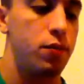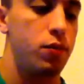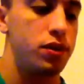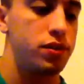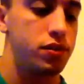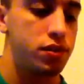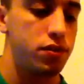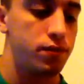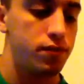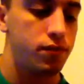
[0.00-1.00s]
Then
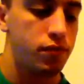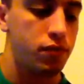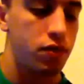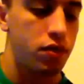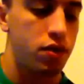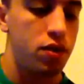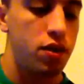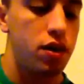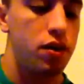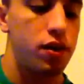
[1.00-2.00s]
once. Then
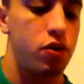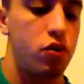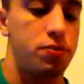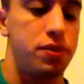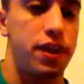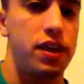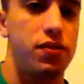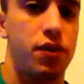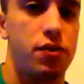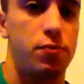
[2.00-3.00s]
go up to the
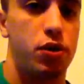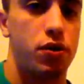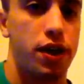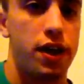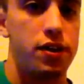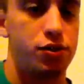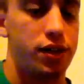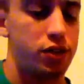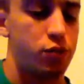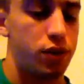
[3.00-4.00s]
8th fret and bar that and
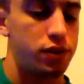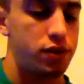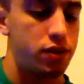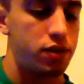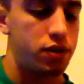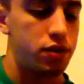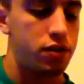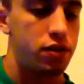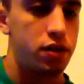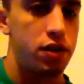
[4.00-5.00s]
do that twice.
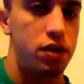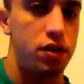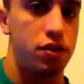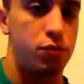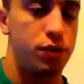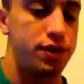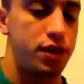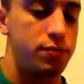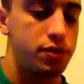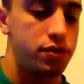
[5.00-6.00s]
Then 3
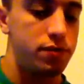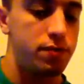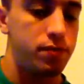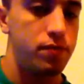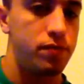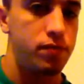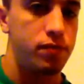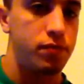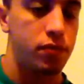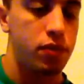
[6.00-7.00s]
times.
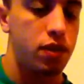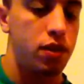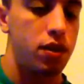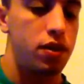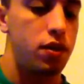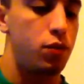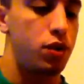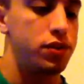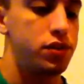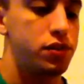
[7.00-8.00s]

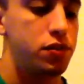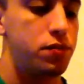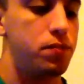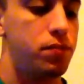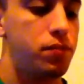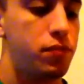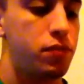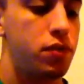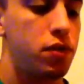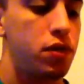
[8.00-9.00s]
Then once.
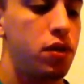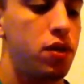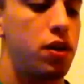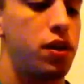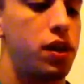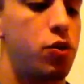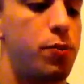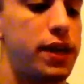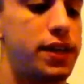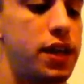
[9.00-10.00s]
Then
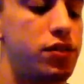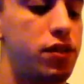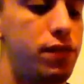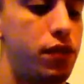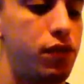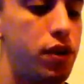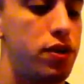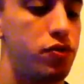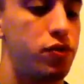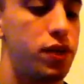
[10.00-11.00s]
go back down to the 5th
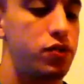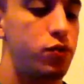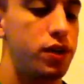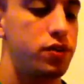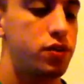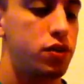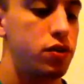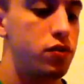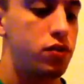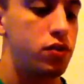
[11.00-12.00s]
fret and do that twice.
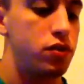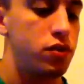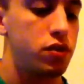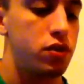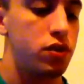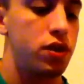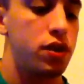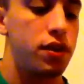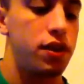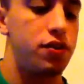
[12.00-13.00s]

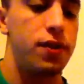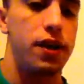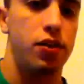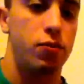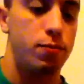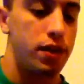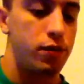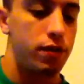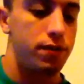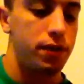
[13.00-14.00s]
Then do that little
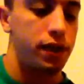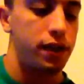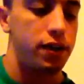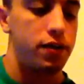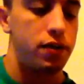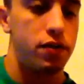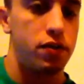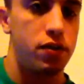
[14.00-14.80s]
main riff thing again.